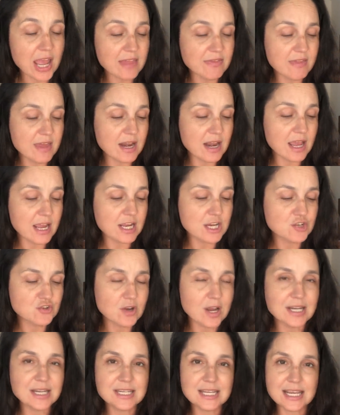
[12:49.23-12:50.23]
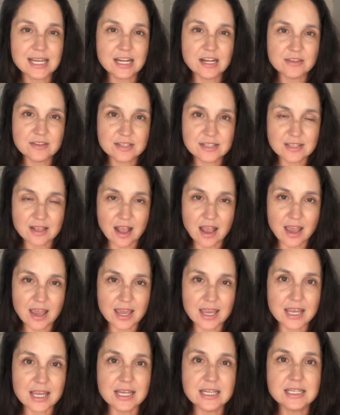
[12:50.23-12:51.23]
and then I tried to take it on the
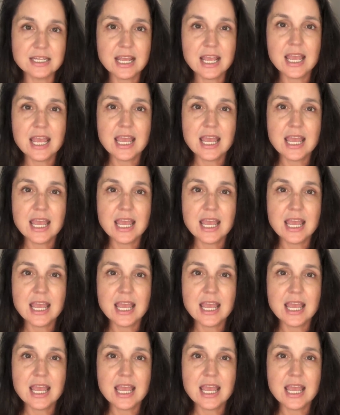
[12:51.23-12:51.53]
side.